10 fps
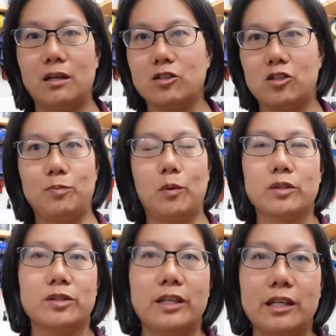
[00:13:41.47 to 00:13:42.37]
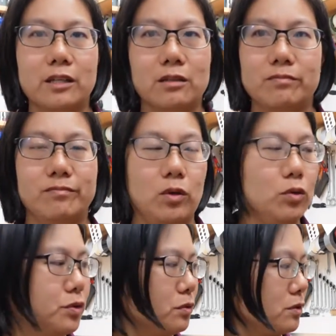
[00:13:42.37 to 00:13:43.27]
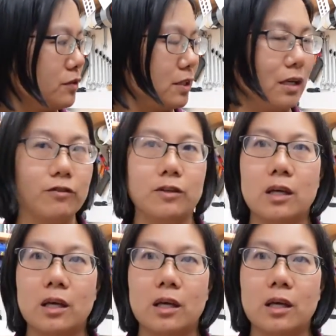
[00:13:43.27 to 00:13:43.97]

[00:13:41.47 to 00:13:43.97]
sports gear, all sorts of stuff.